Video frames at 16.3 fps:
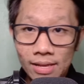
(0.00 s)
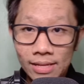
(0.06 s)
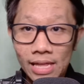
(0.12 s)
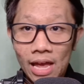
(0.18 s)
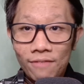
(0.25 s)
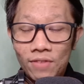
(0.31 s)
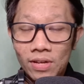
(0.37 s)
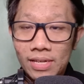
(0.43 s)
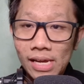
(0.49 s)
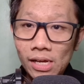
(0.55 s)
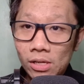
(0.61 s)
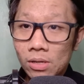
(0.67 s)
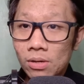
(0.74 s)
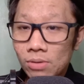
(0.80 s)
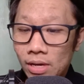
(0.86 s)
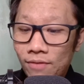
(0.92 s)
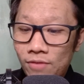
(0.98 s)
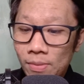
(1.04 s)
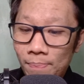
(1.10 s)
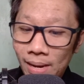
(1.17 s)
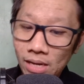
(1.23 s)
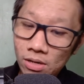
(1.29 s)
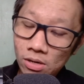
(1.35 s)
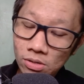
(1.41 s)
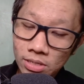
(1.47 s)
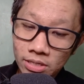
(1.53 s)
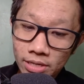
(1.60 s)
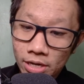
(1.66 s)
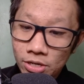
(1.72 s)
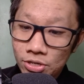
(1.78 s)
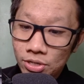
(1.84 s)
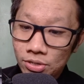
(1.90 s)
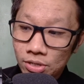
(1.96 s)
Now, if you pay close
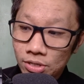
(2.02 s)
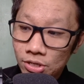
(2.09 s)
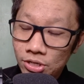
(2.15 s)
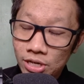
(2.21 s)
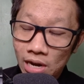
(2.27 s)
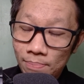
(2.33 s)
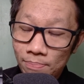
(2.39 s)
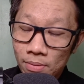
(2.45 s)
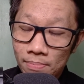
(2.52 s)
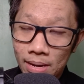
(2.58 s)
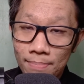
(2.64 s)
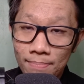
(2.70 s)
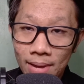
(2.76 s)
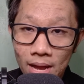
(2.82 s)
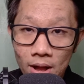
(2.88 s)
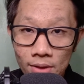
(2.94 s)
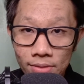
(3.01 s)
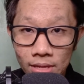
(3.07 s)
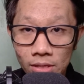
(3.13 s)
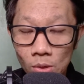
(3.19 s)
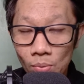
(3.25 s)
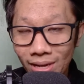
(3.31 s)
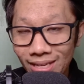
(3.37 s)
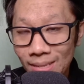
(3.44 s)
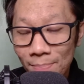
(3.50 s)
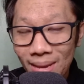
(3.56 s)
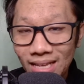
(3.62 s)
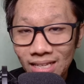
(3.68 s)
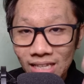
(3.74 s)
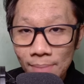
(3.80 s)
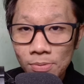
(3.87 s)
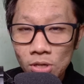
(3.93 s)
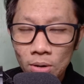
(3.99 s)
attention to the shape of my mouth and the way that my
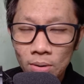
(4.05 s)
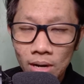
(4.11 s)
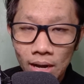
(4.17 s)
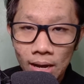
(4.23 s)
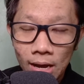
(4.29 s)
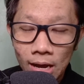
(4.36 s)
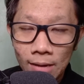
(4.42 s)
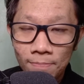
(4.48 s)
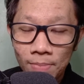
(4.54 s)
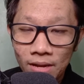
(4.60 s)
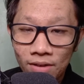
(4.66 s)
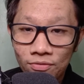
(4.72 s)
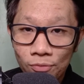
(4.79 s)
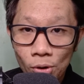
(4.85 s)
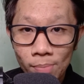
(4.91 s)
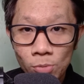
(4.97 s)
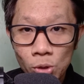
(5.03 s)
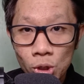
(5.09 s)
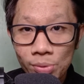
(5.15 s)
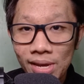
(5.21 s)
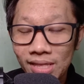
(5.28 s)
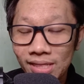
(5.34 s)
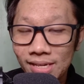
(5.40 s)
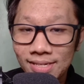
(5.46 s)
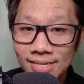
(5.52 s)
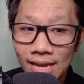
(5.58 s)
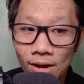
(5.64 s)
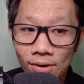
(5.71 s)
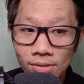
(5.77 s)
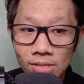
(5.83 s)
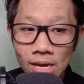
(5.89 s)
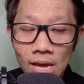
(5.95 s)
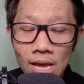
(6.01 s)
lips are formed during these
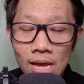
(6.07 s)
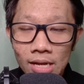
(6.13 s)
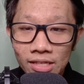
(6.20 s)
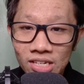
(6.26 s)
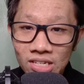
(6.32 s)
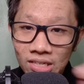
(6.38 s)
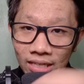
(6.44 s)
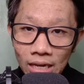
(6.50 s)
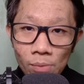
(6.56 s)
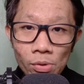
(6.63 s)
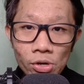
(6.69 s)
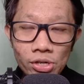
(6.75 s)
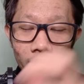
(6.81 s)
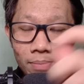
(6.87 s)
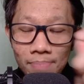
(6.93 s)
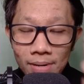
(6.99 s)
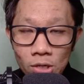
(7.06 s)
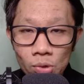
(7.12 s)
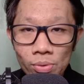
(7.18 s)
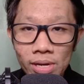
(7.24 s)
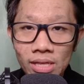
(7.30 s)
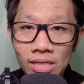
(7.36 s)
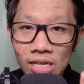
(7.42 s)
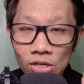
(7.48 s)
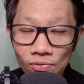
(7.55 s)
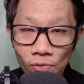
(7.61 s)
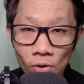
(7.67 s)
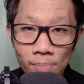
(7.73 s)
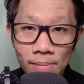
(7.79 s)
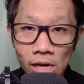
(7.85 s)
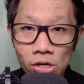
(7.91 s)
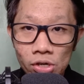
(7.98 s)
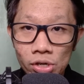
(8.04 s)
sounds, distinguishing between these
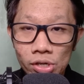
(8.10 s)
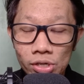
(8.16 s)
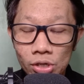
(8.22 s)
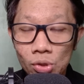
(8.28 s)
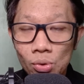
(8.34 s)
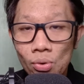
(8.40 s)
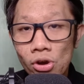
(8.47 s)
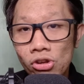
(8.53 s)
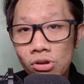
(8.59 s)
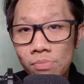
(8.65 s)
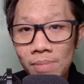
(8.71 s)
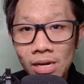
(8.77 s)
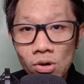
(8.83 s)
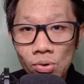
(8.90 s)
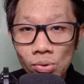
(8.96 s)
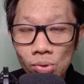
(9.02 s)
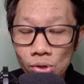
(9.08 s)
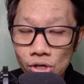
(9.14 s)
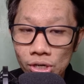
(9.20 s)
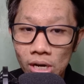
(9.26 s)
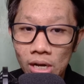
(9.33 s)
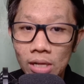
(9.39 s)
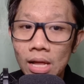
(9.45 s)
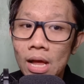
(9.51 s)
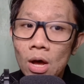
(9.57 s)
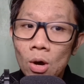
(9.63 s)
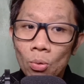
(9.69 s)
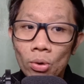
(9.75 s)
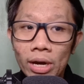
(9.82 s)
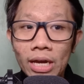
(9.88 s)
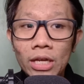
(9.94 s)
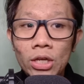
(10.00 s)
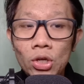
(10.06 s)
formations is going to be crucial
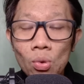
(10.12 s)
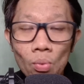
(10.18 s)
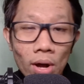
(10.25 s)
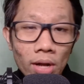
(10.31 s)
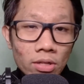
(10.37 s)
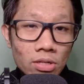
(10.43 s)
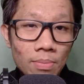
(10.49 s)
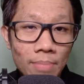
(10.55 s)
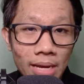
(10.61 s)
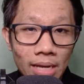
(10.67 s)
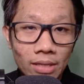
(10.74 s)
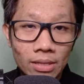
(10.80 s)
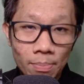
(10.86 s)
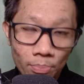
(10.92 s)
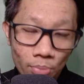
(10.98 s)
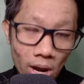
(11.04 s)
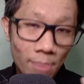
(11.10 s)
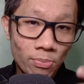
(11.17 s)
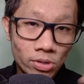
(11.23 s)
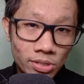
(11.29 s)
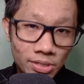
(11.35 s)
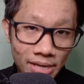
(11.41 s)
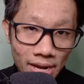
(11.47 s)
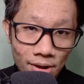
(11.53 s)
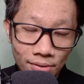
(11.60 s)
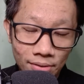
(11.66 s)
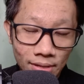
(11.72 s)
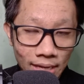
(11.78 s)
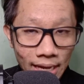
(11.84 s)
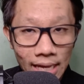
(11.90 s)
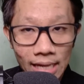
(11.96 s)
wherein you want to make the proper sound.